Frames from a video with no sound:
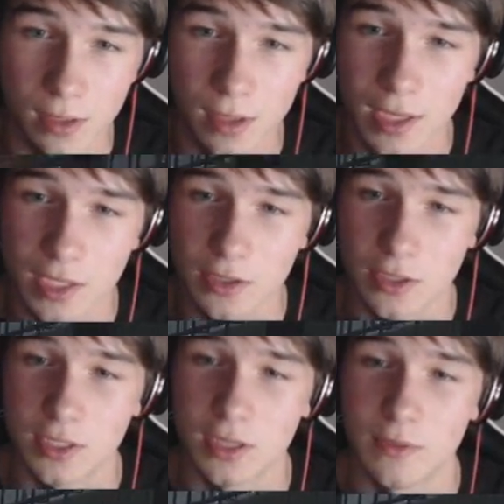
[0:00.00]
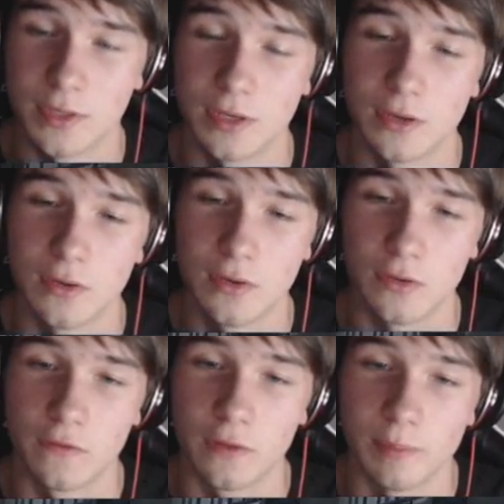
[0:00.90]
And that's because it's coming to the corner
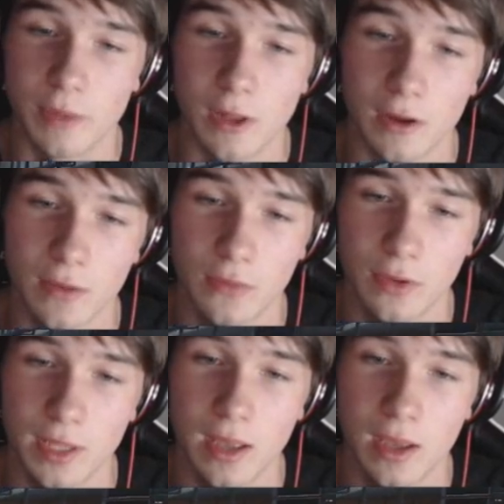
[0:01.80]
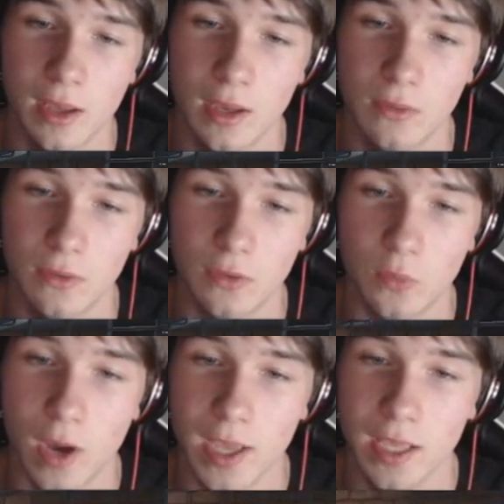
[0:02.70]
of a block. And what the
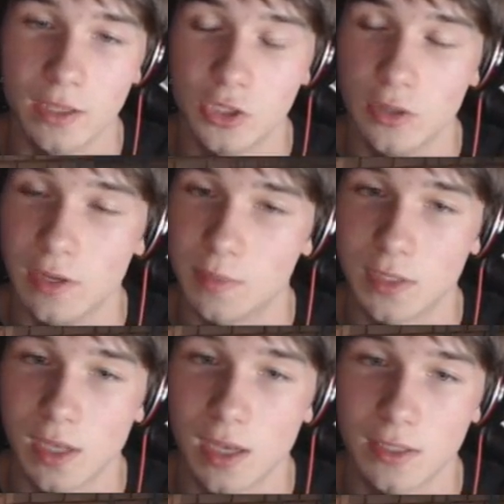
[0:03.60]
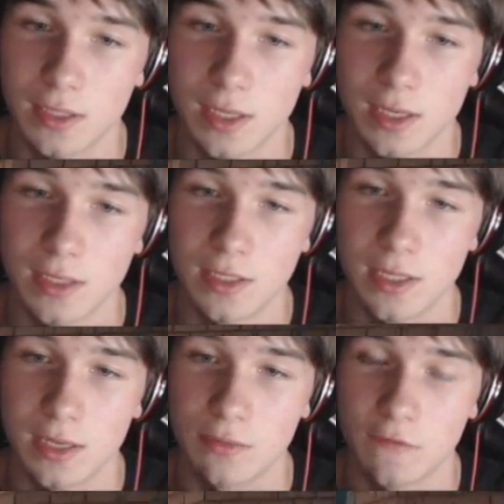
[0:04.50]
white tulips does is
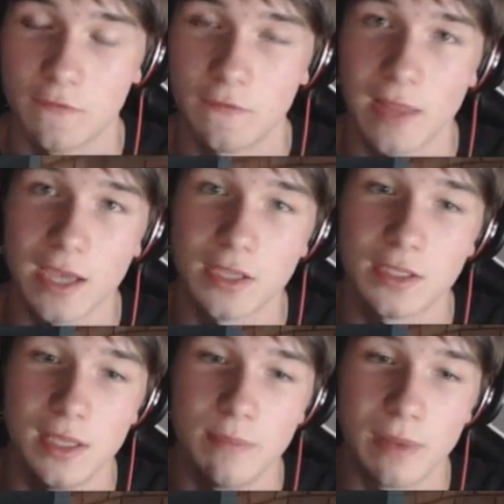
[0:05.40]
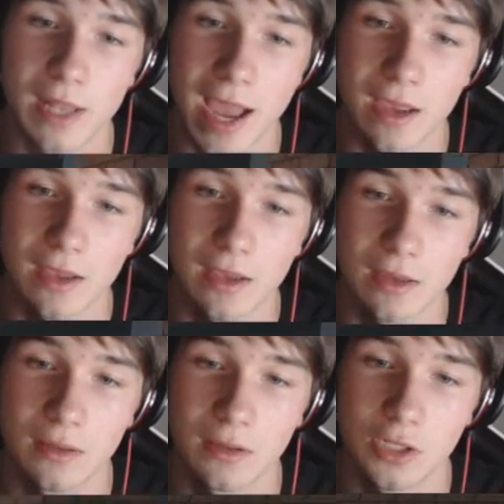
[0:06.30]
it reflects the black
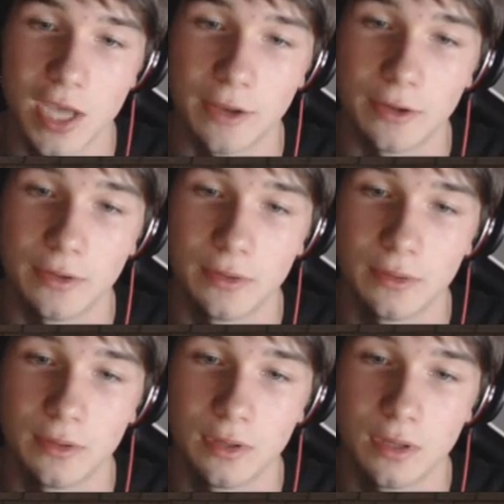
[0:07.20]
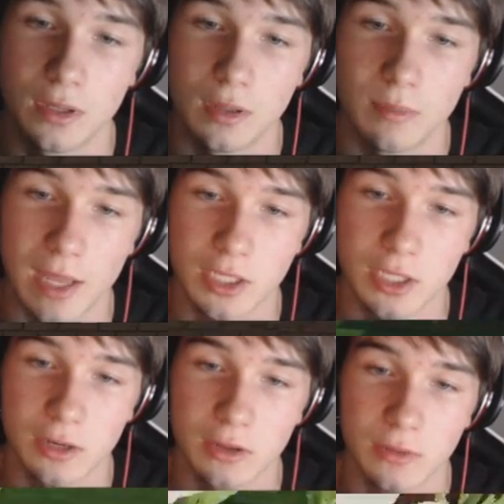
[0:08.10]
shadow. The black
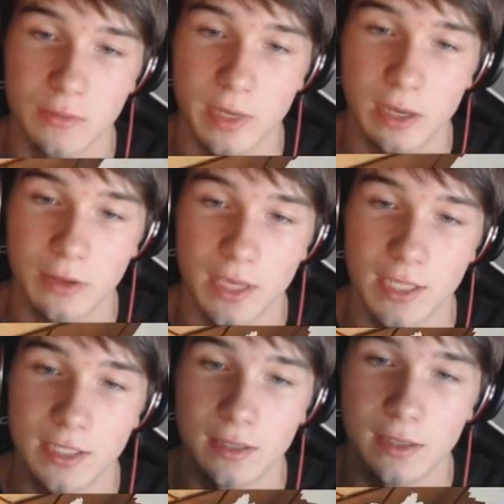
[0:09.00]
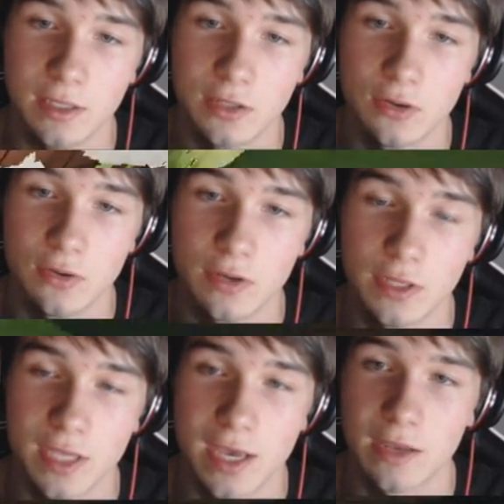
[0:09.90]
shadow that will be located in these
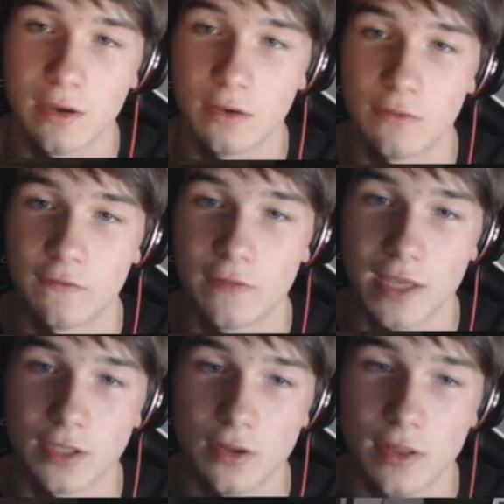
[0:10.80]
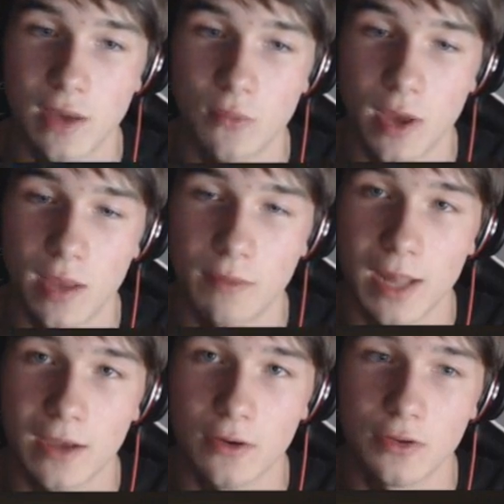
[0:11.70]
corners, and it kind of reflects on that white and
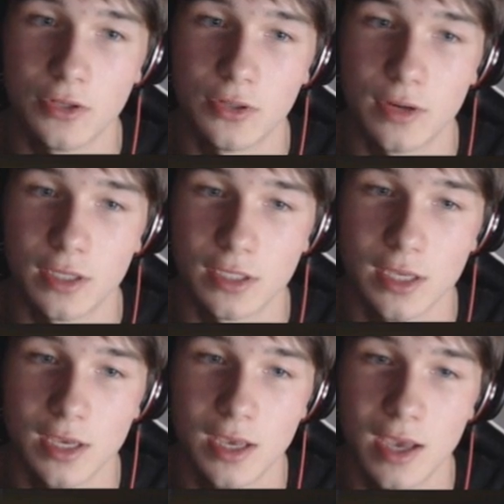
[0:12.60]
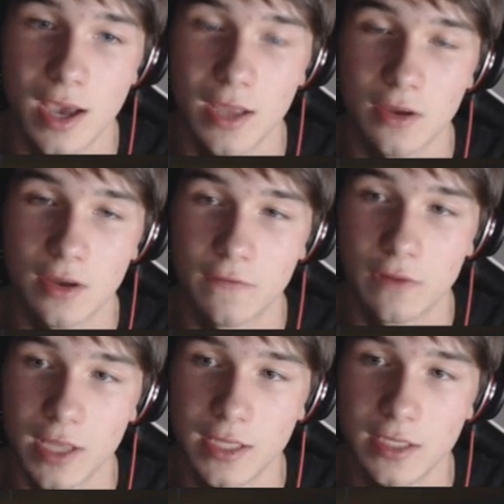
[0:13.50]
black contrast and kind of
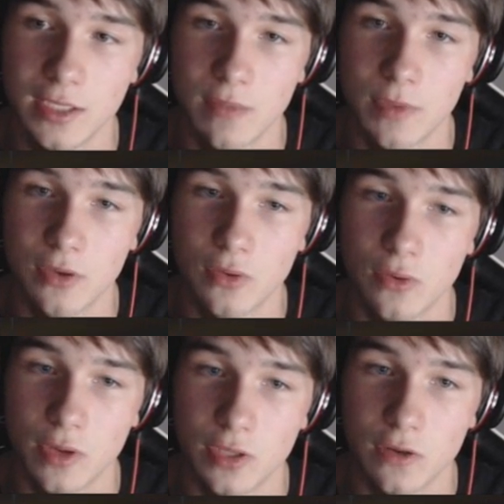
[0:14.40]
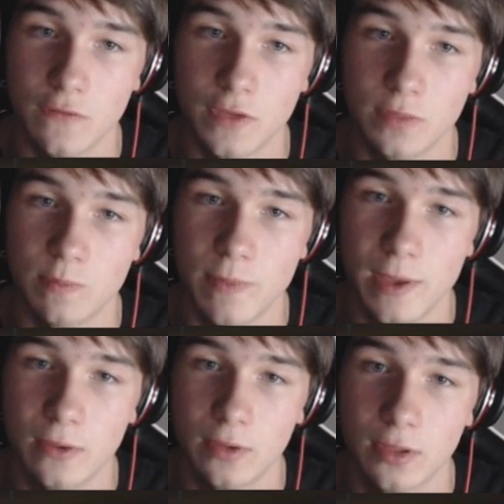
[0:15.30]
lightens up the corners of this
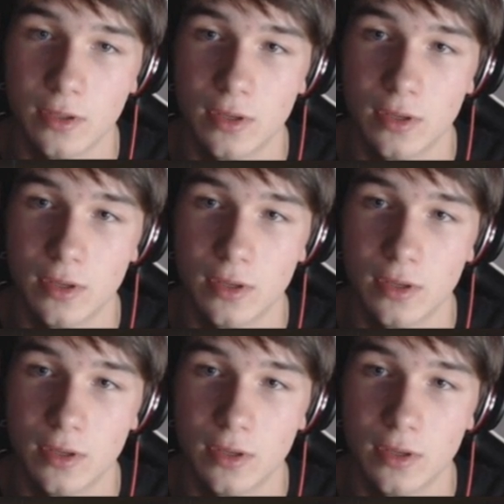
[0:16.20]
build.